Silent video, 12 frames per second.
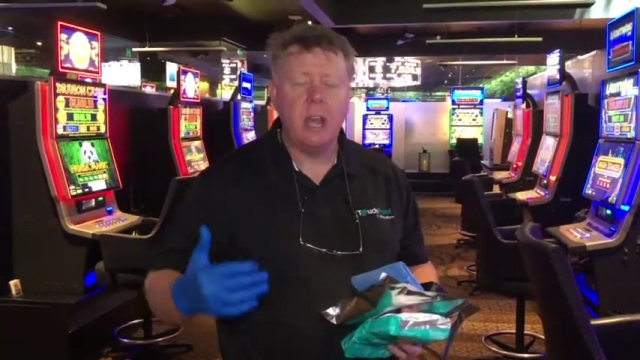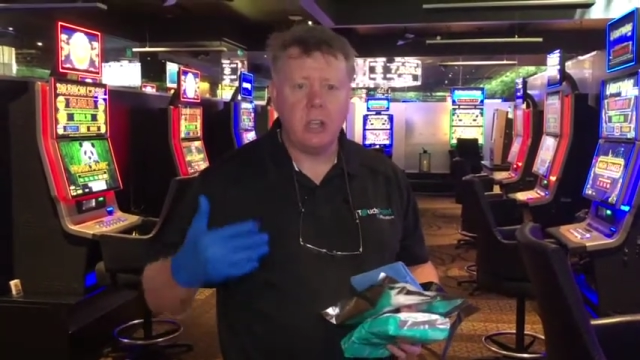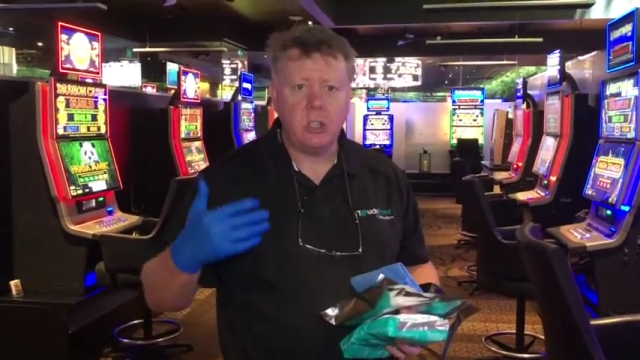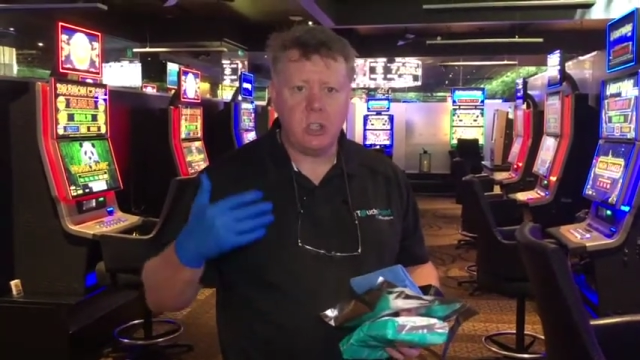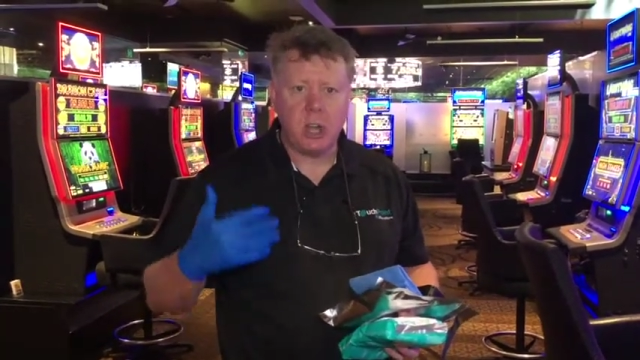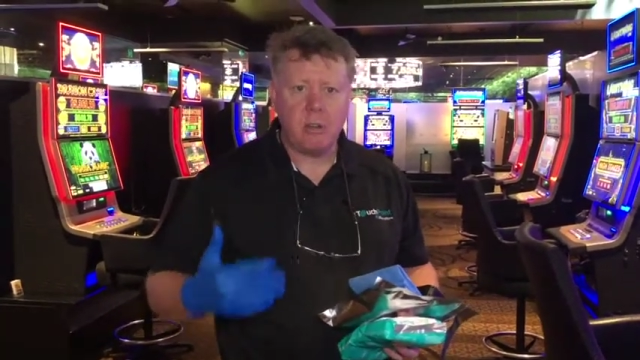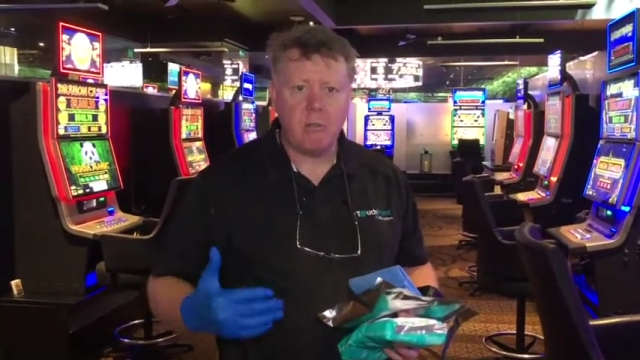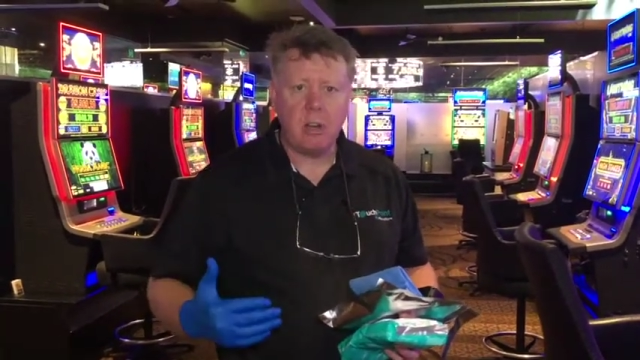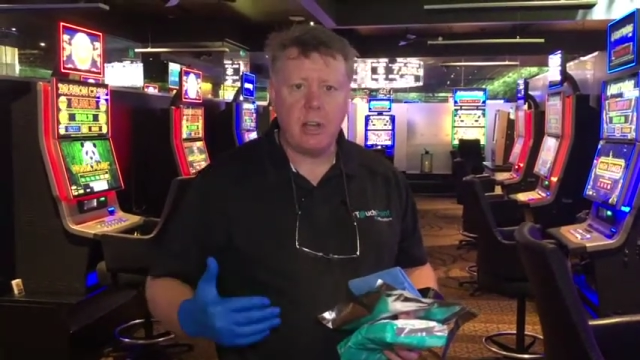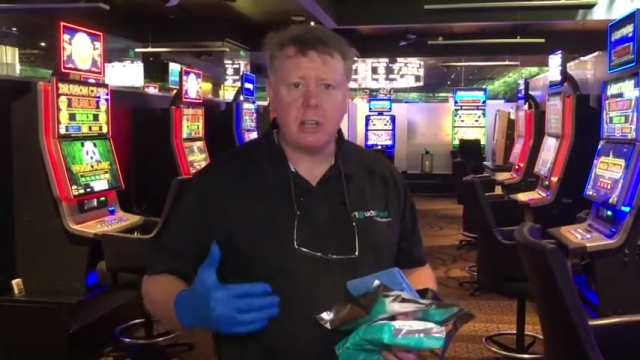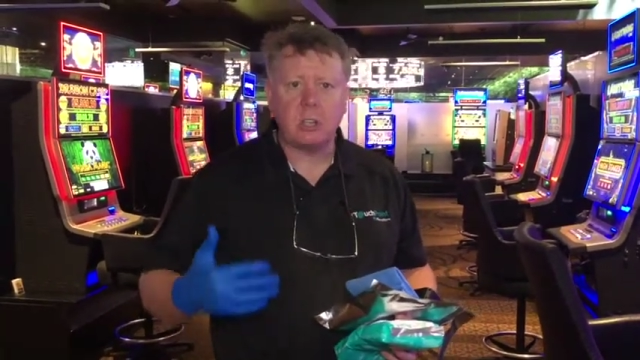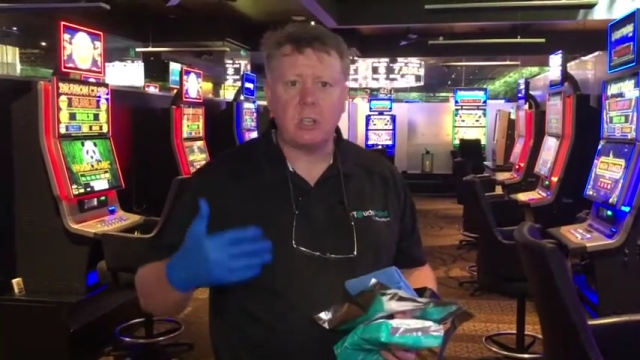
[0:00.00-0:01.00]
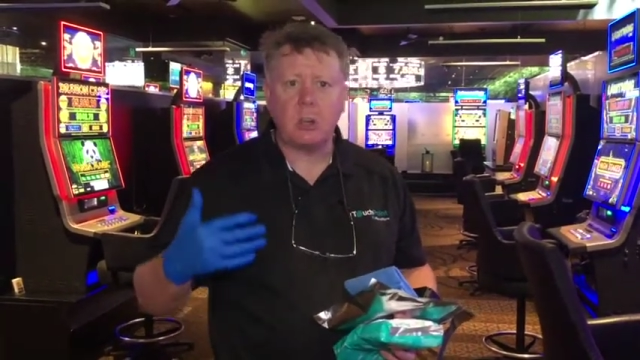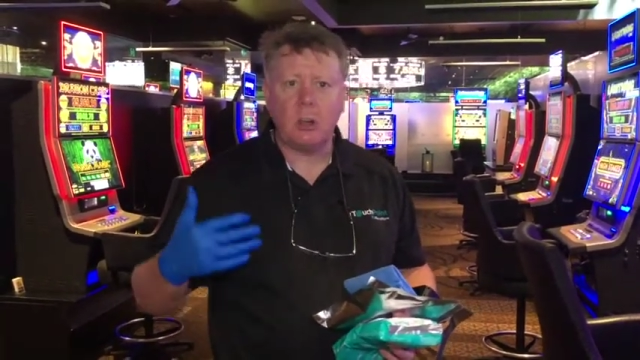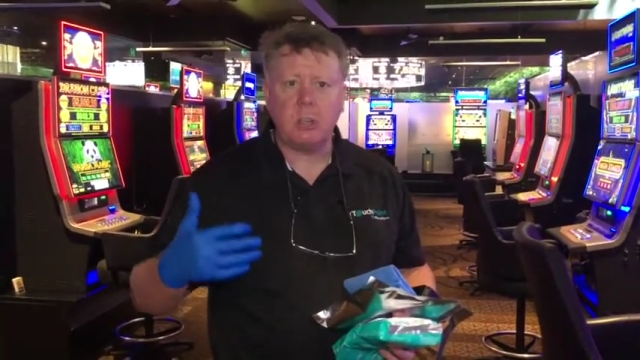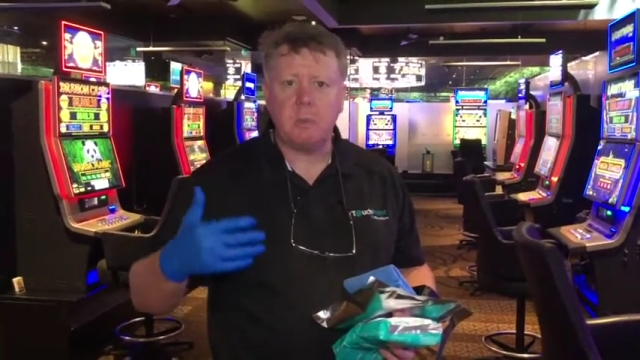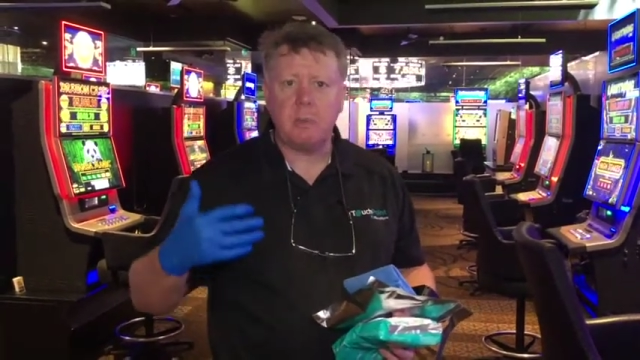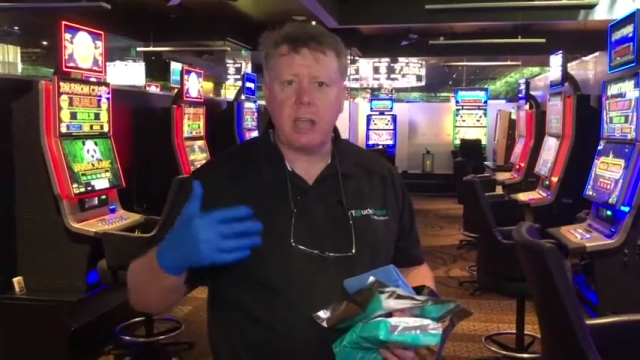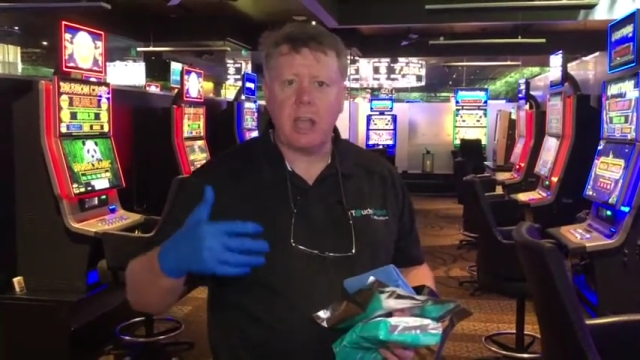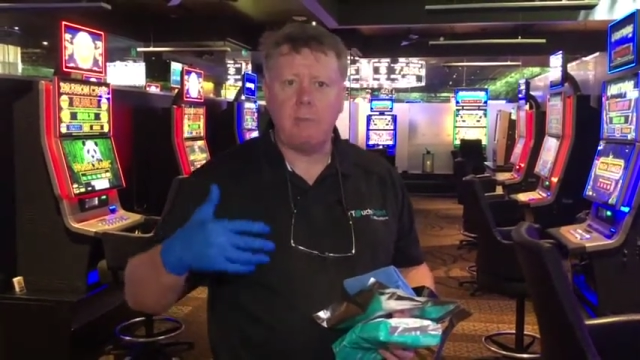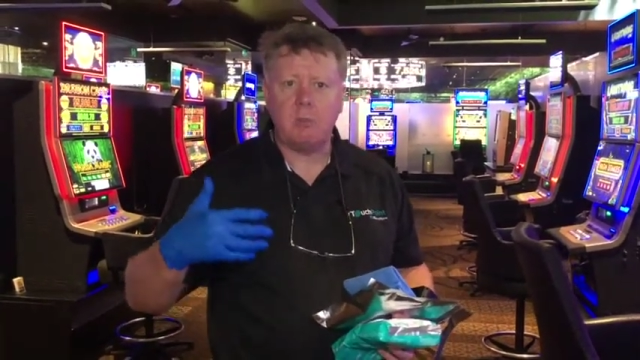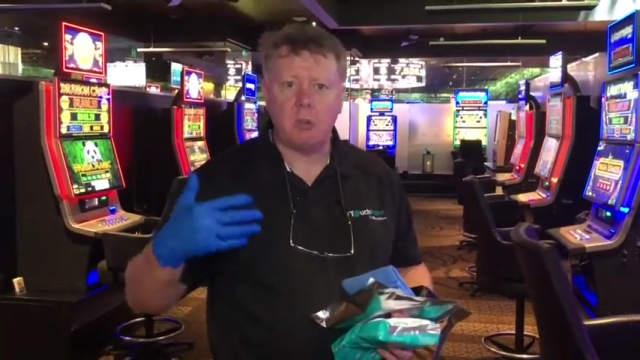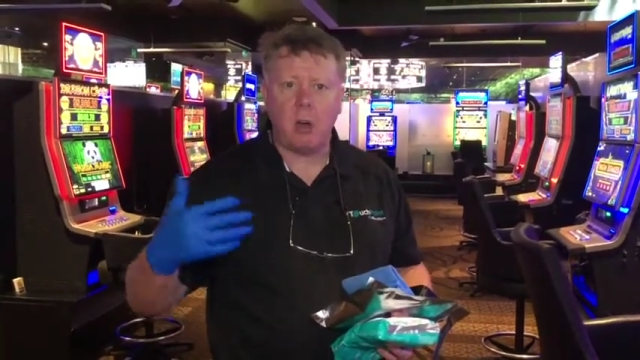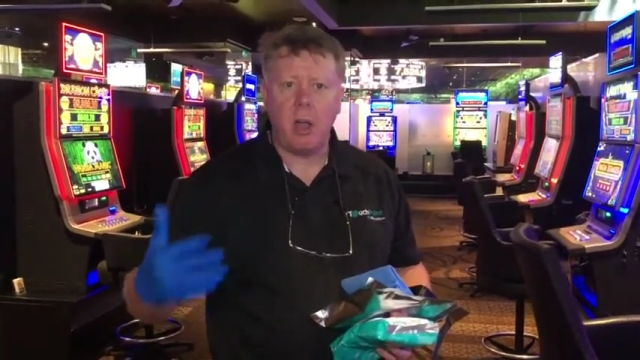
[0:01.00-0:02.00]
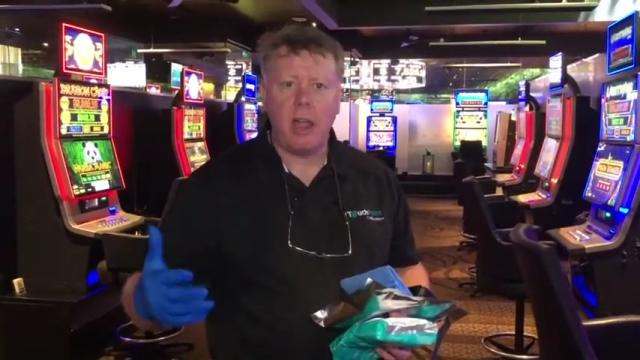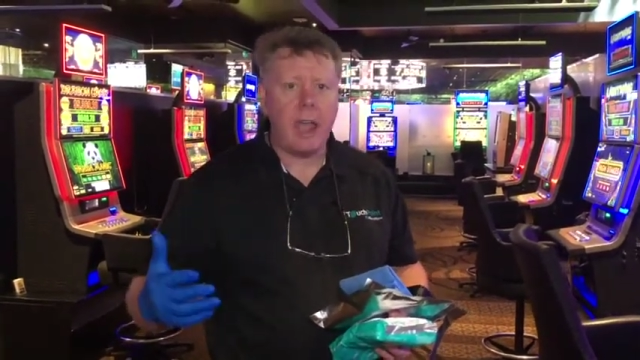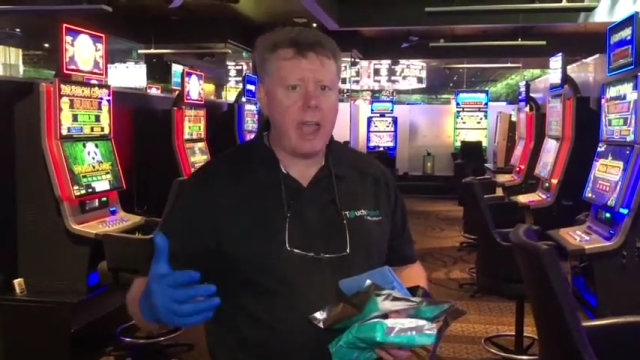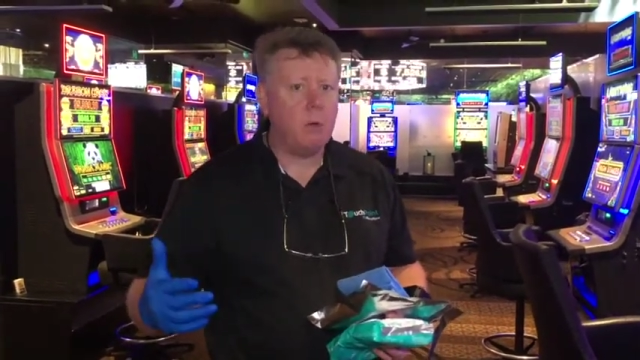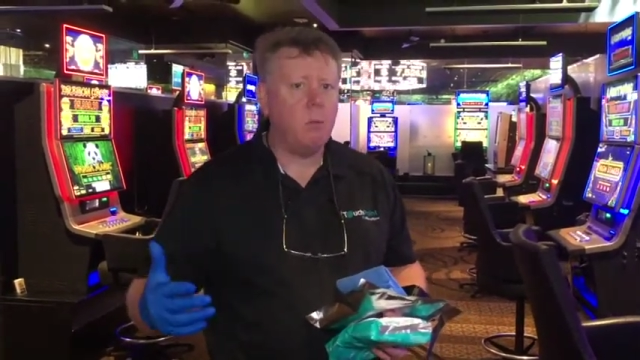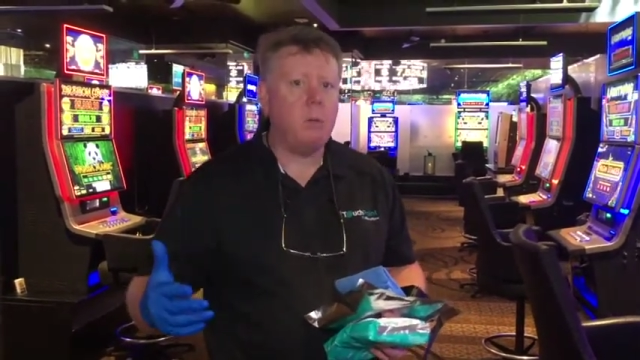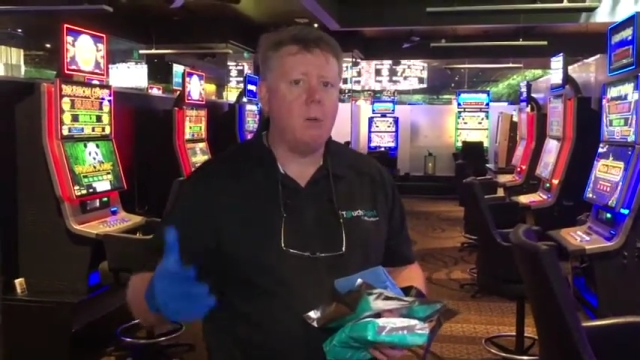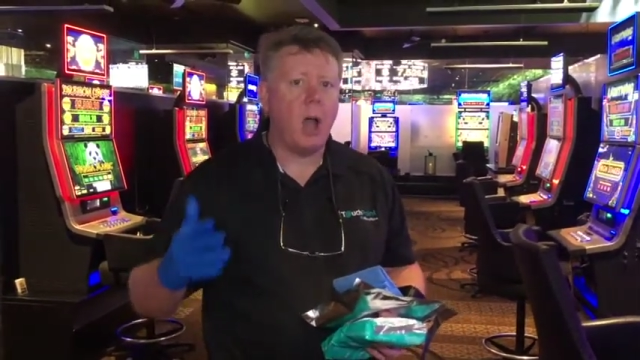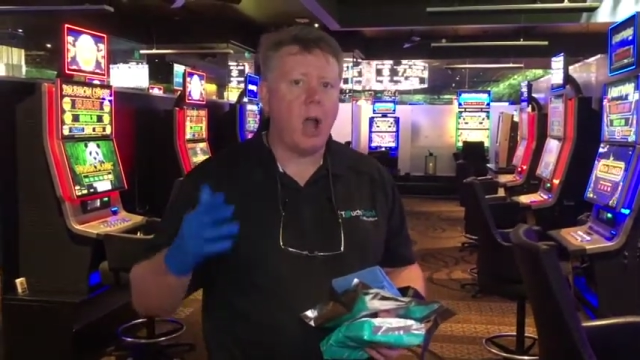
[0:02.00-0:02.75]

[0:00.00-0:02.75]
Generally, as the cloths became drier and we were